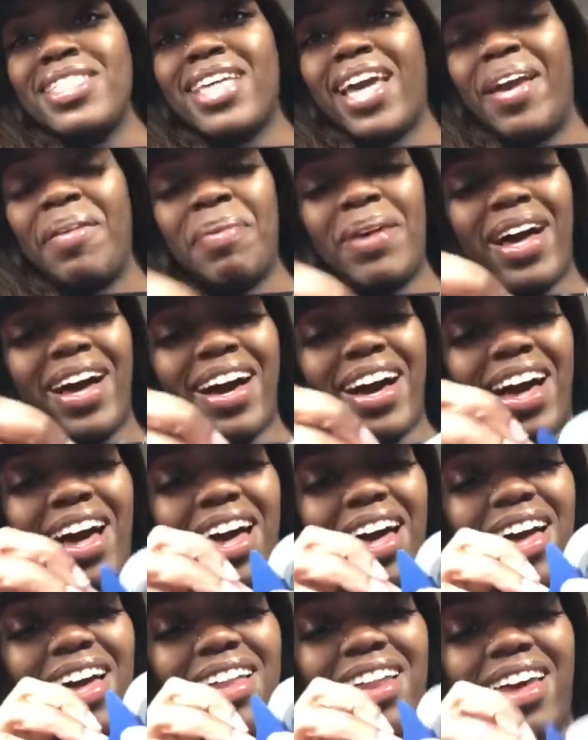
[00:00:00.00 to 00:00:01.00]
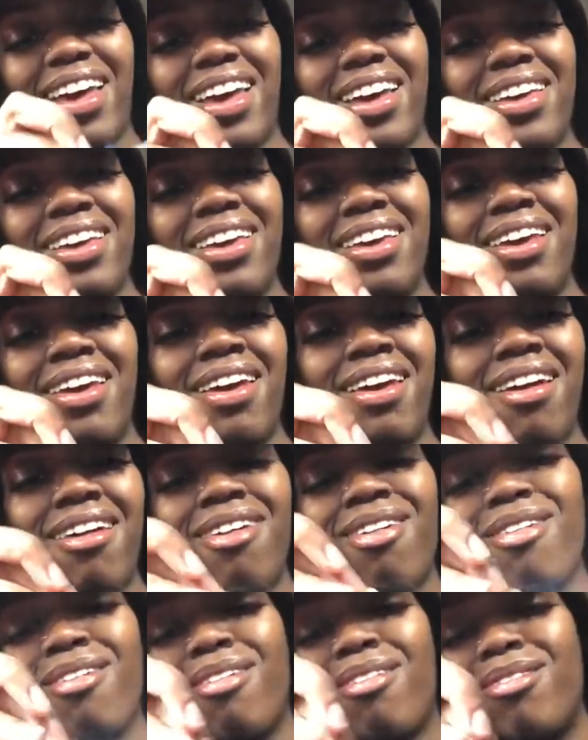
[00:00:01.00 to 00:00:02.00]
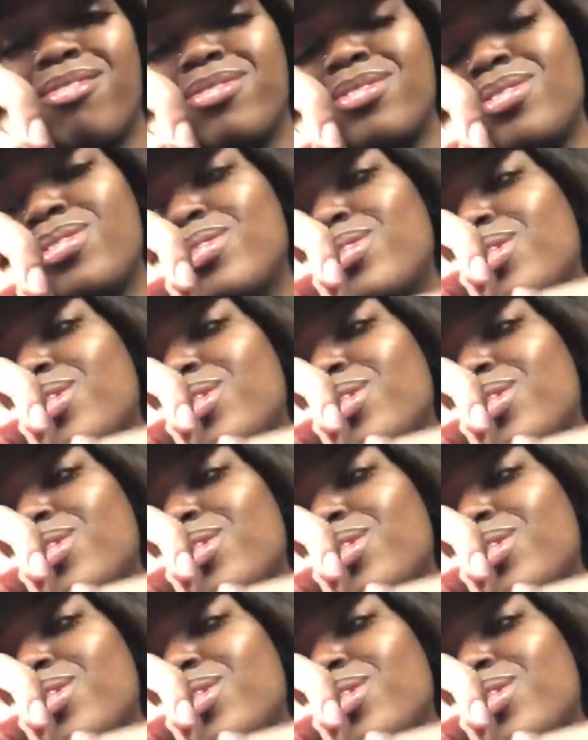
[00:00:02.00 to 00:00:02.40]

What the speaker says: tape y'all got? Like, yeah, girl, it's the